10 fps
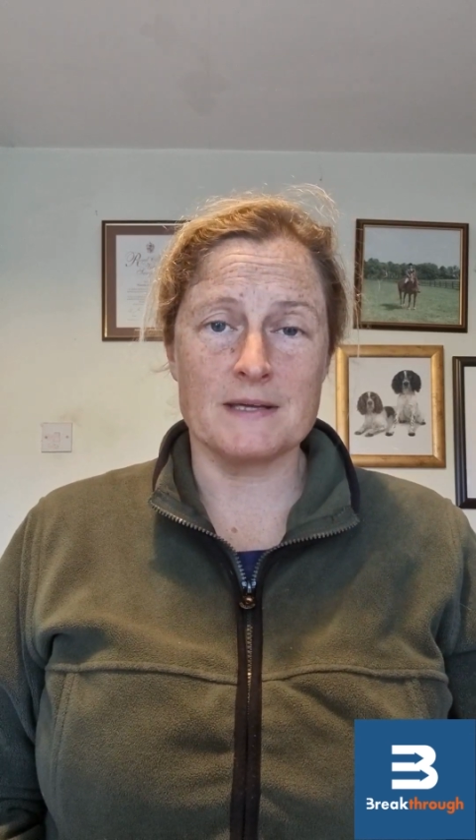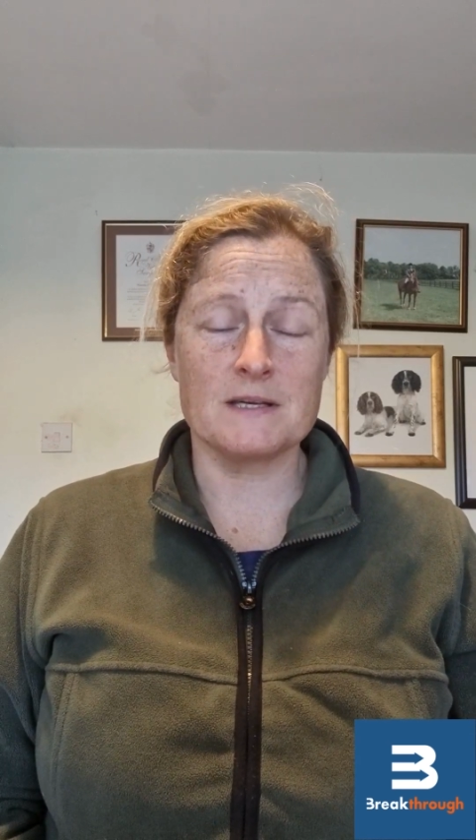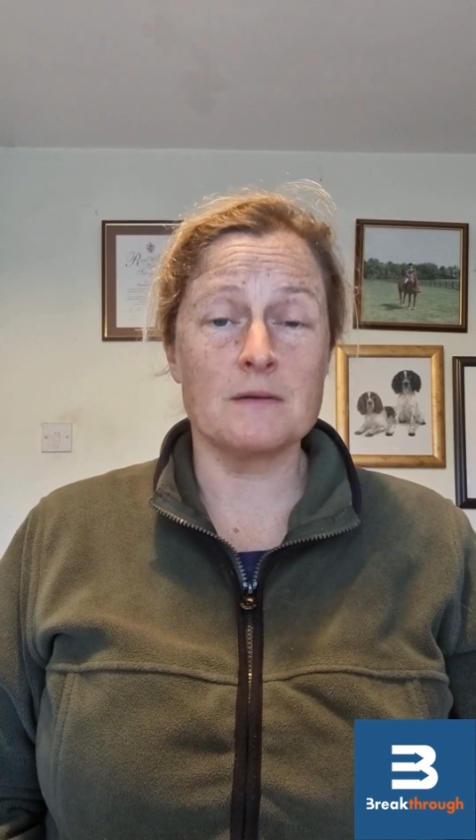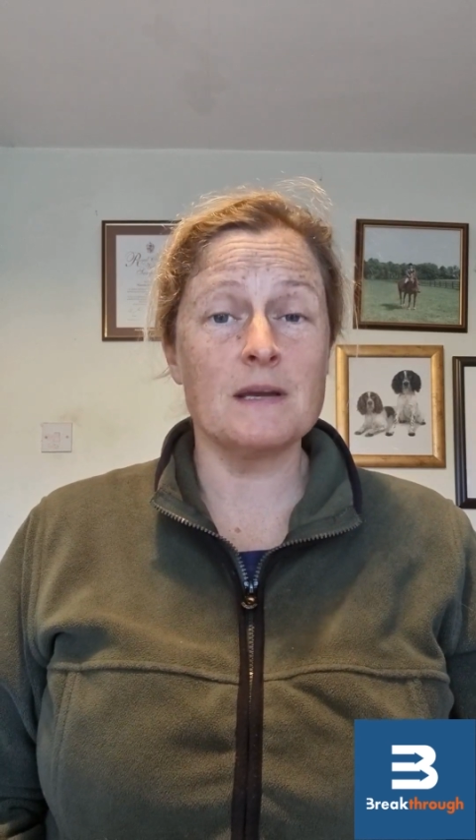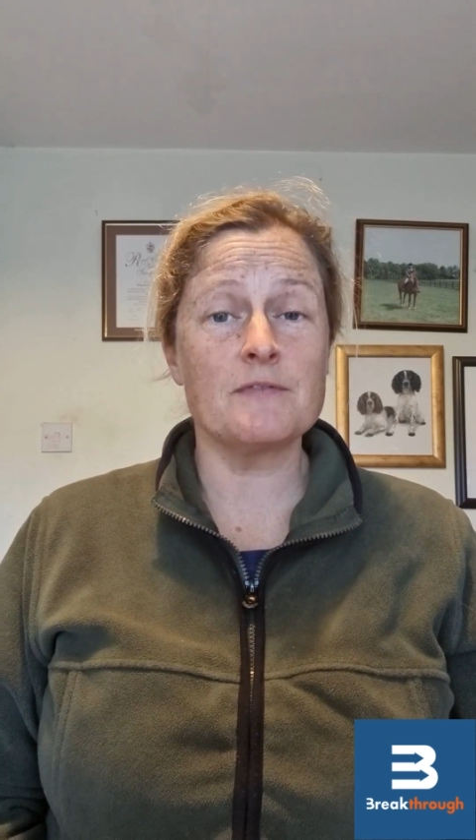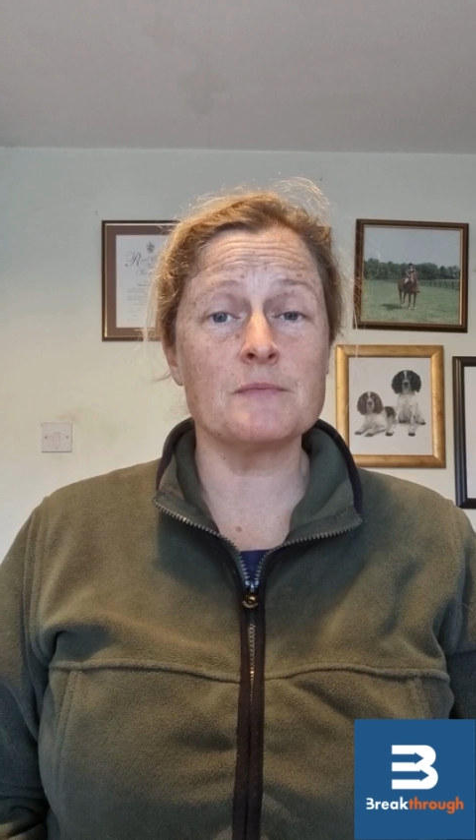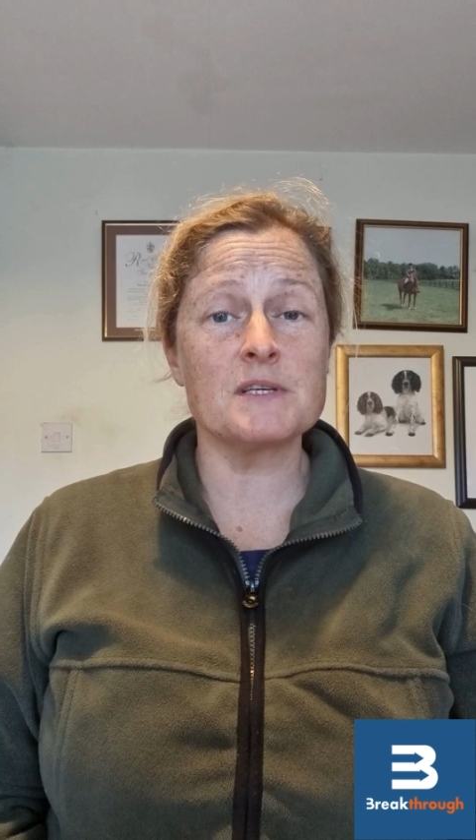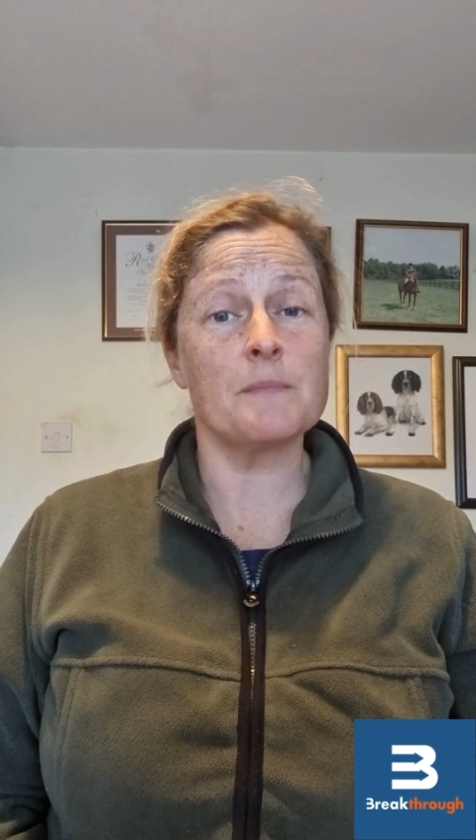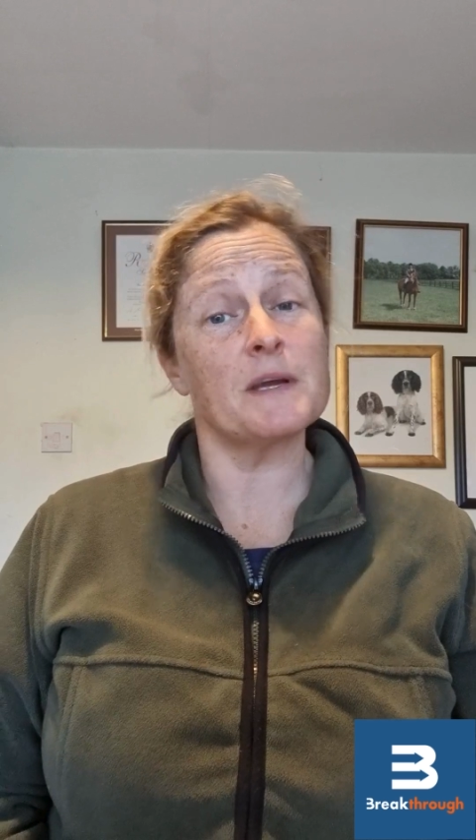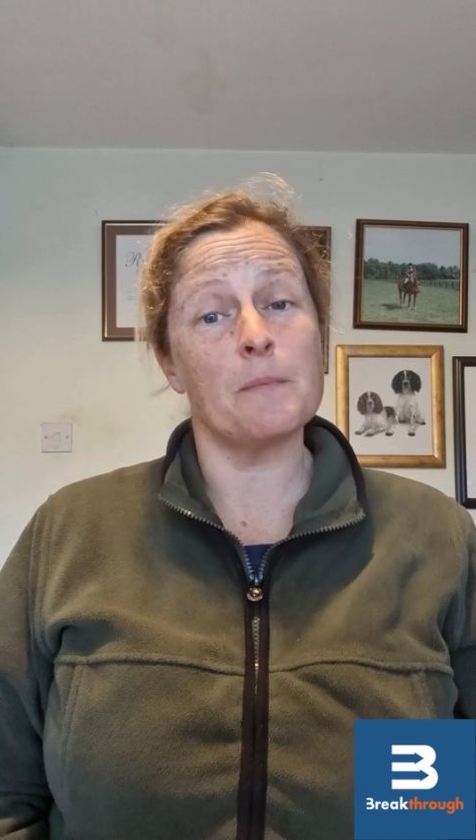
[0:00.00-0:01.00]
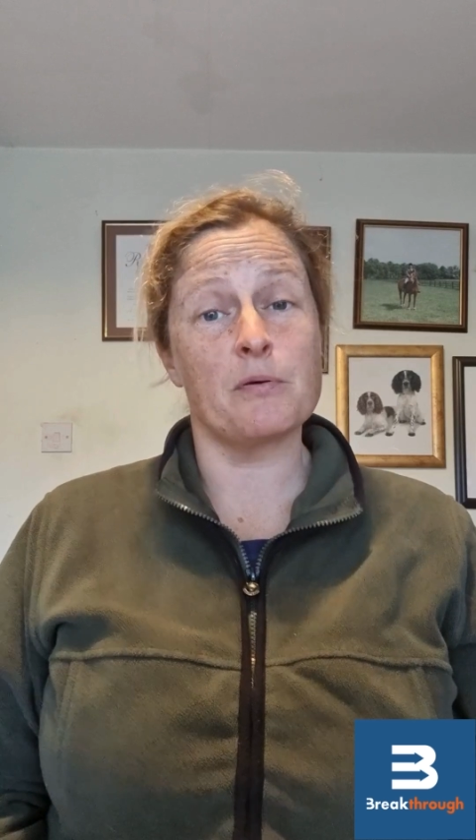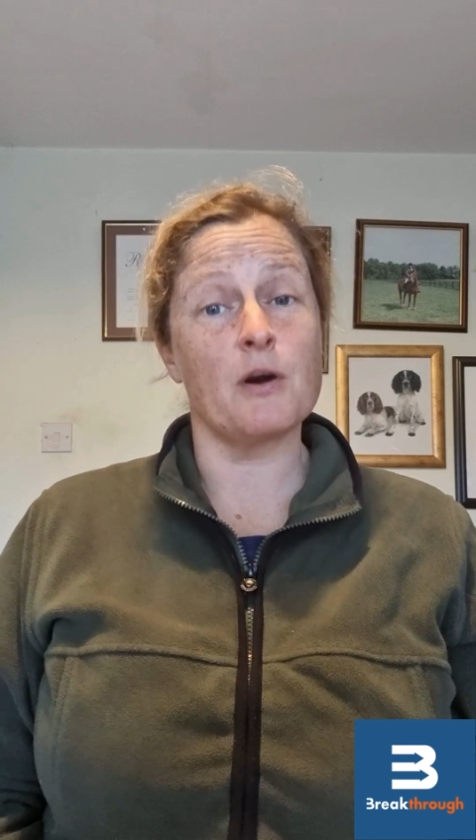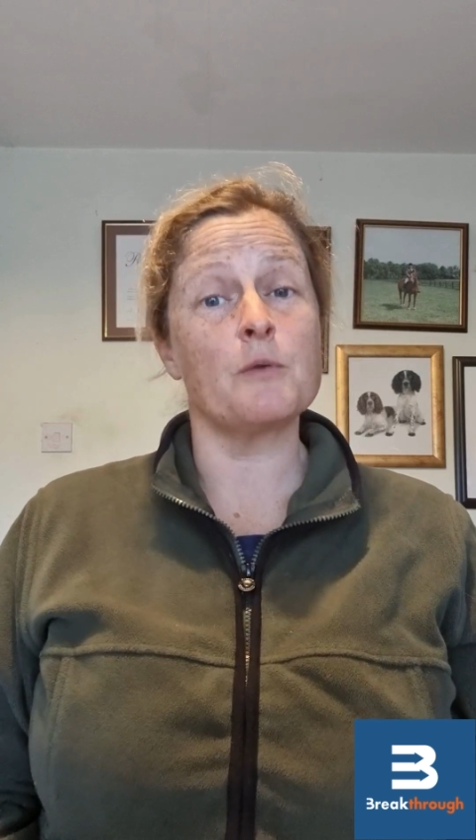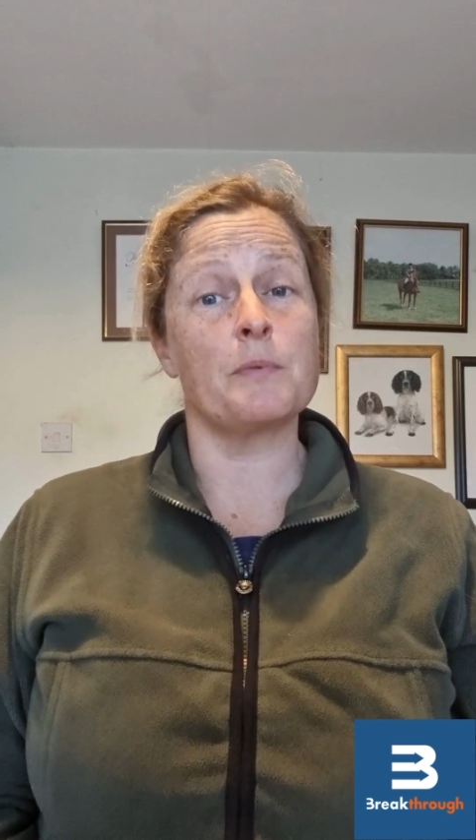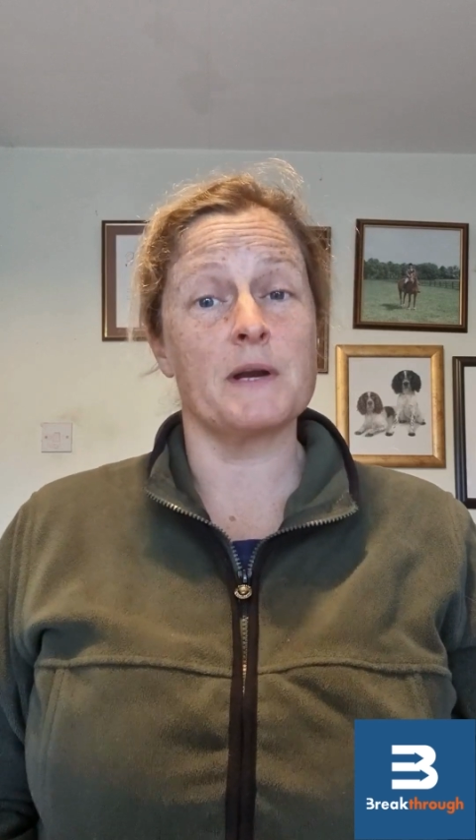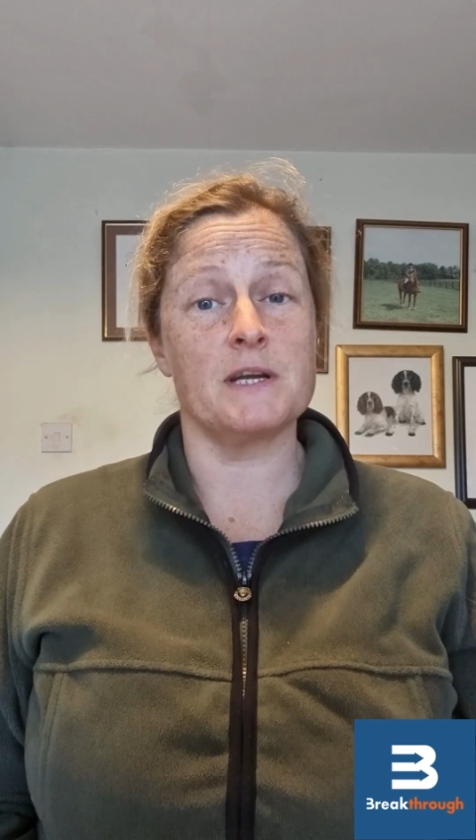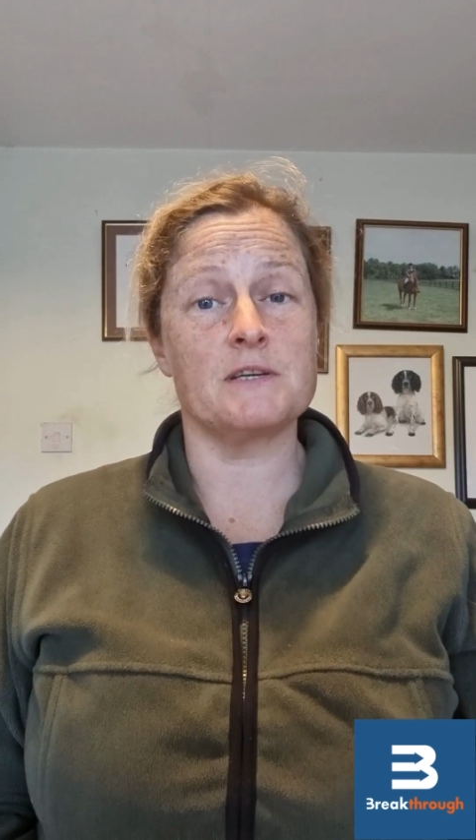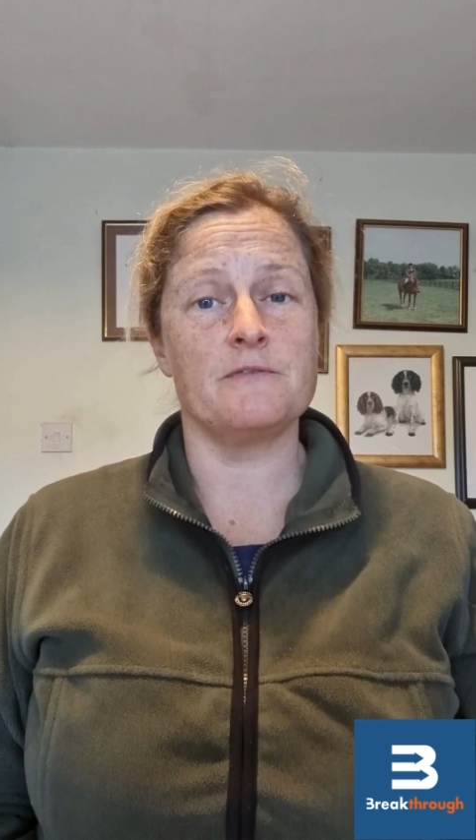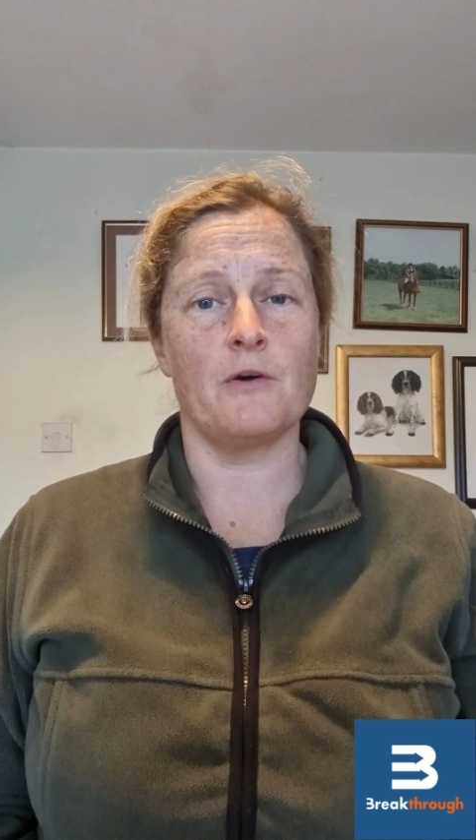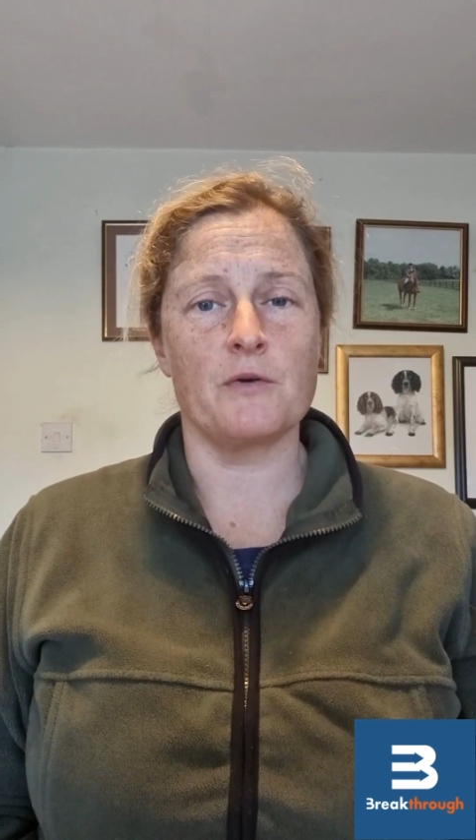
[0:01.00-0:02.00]
So give them something appropriate to
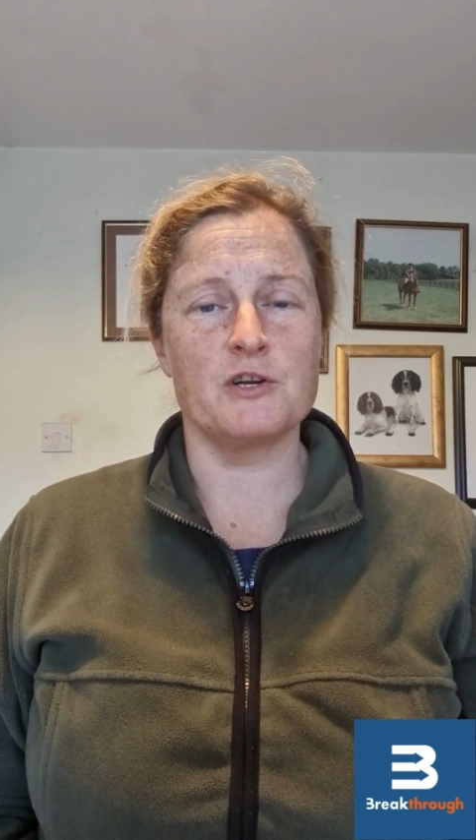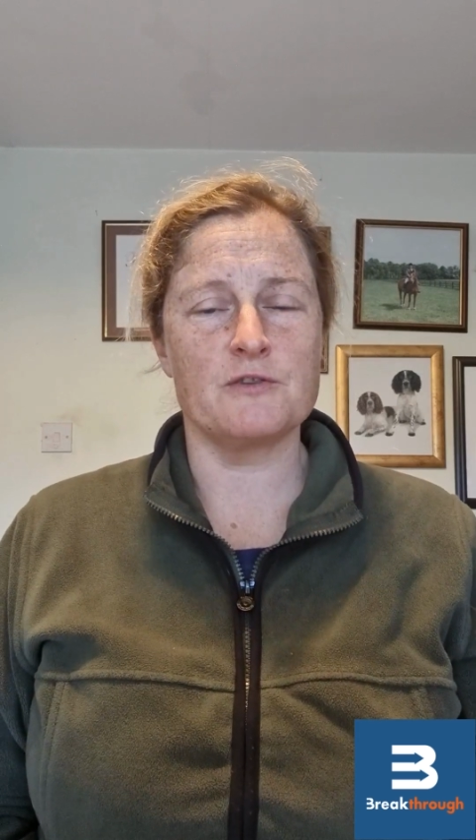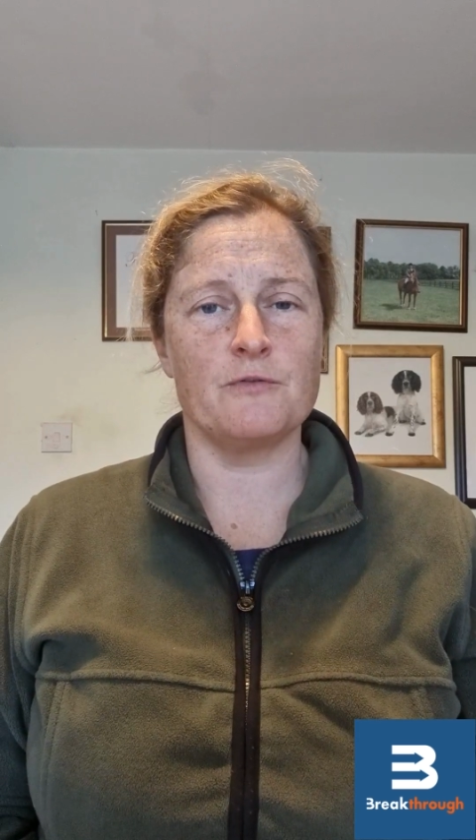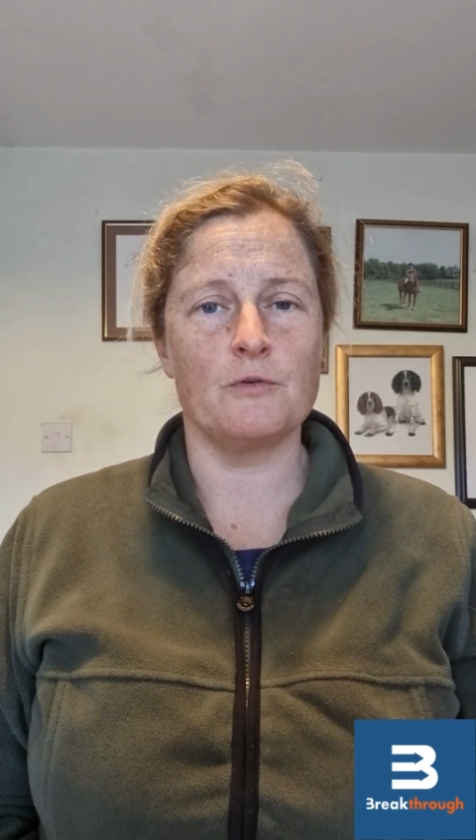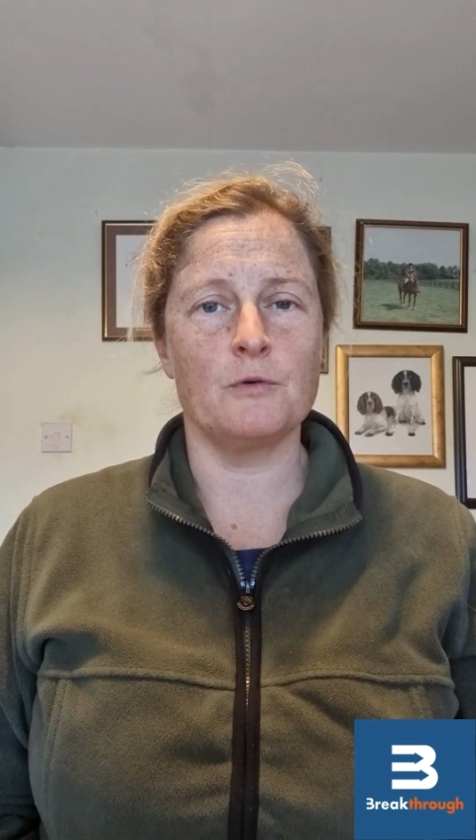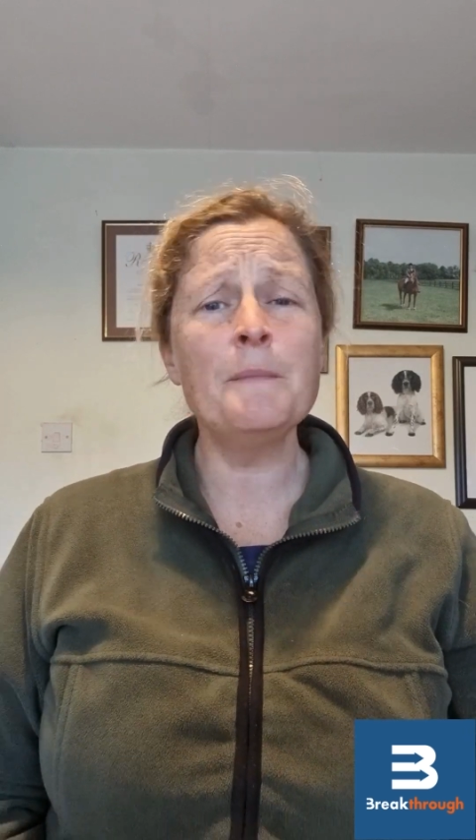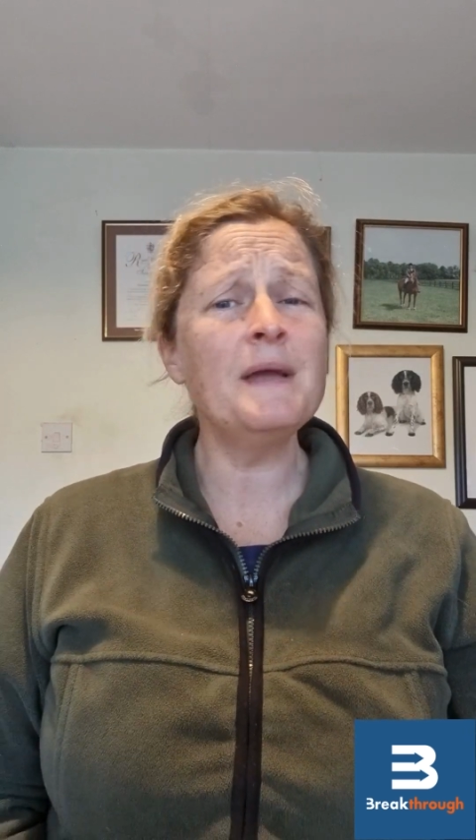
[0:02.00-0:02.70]
forage for.